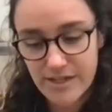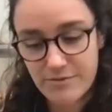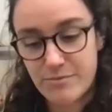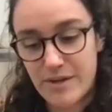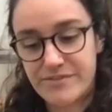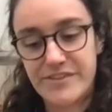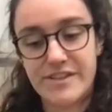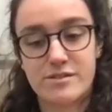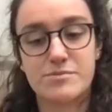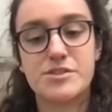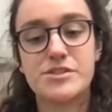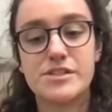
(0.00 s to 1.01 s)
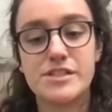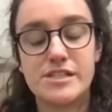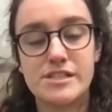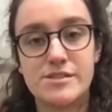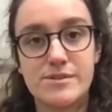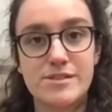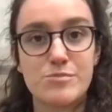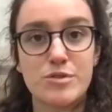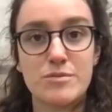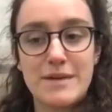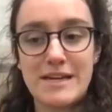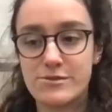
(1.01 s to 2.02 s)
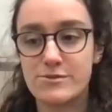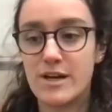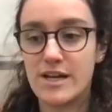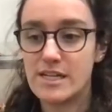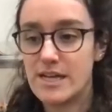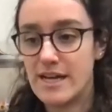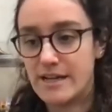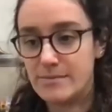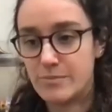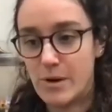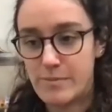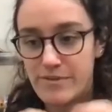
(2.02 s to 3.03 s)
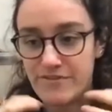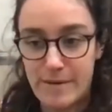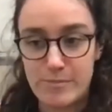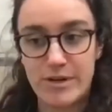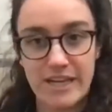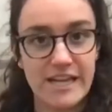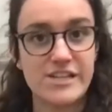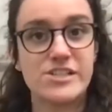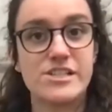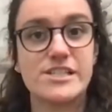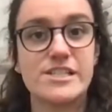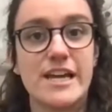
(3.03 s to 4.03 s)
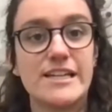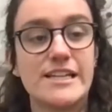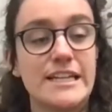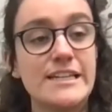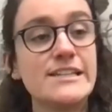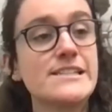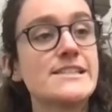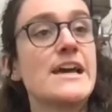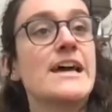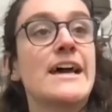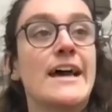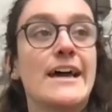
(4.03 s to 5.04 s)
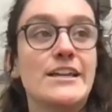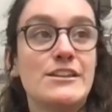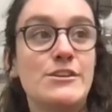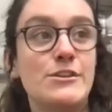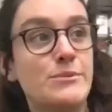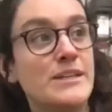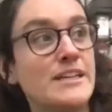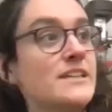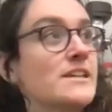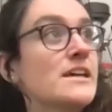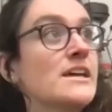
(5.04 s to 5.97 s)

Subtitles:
my first opportunity to explore metalwork and proper fabrication techniques at uni,